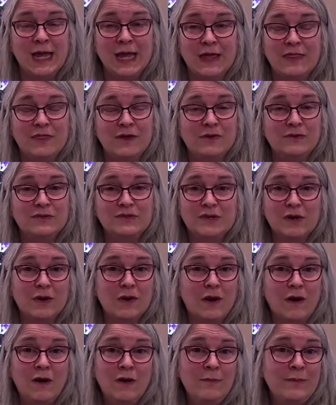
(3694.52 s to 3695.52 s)
And those are
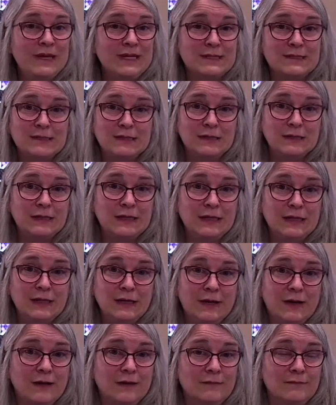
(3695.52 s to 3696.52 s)
all basically,
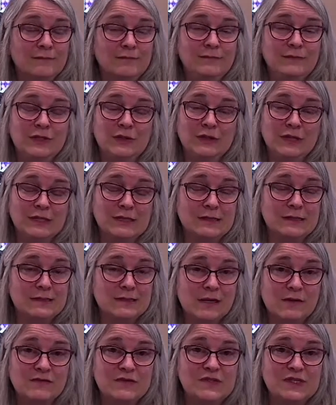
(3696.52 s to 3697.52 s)
um, you can
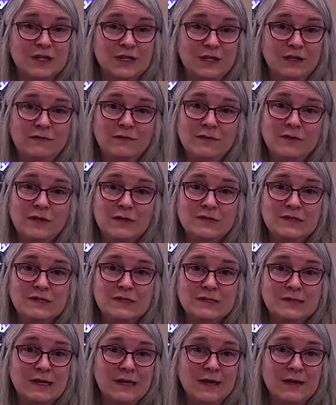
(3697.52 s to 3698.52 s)
self-study for those
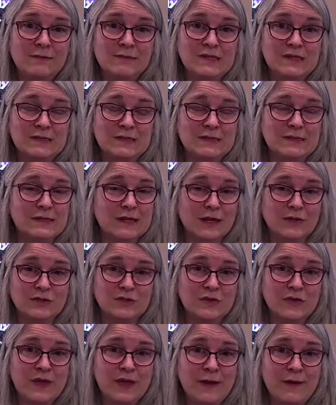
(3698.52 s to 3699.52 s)
exams and
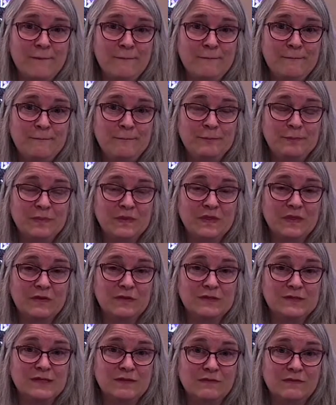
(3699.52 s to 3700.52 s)
schedule them.
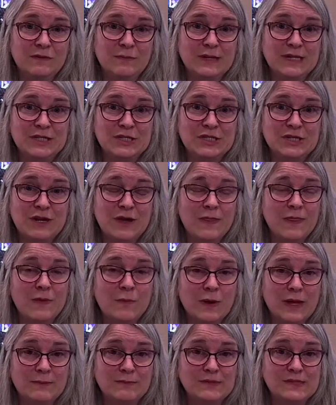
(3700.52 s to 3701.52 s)
There's information on the
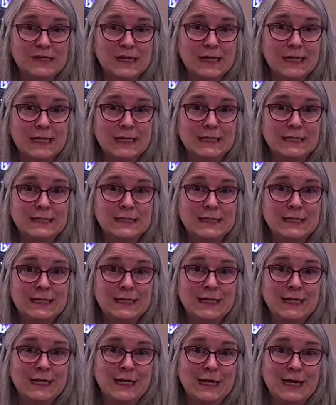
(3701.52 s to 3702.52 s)
website,
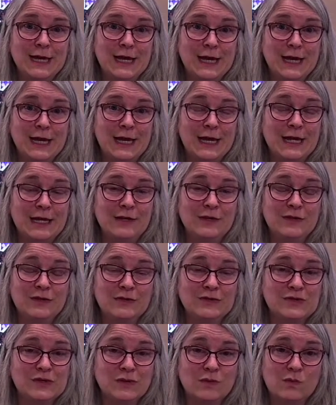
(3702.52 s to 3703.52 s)
and
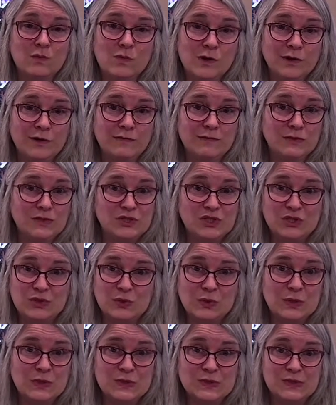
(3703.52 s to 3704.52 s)
those are wonderful
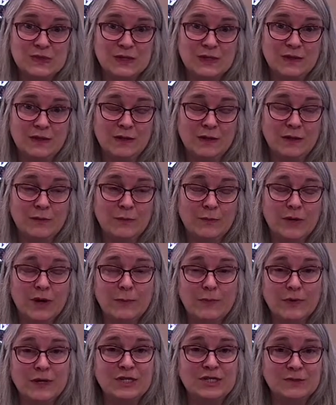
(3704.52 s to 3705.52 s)
tools. And the
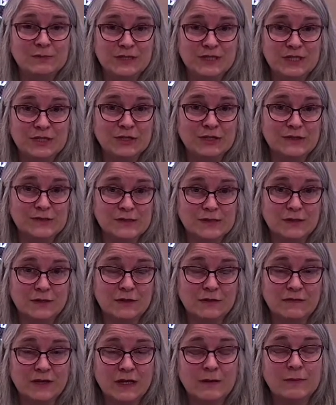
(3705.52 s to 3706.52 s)
preparation materials that
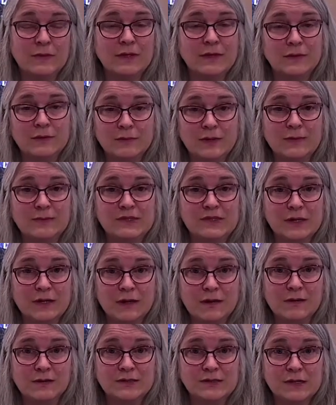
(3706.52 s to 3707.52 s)
are available on the
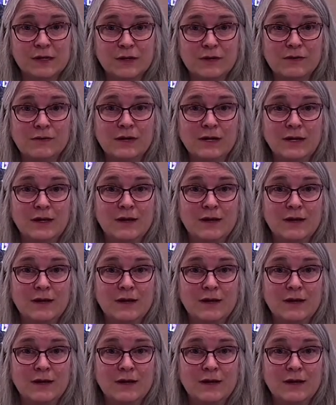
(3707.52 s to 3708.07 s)
website also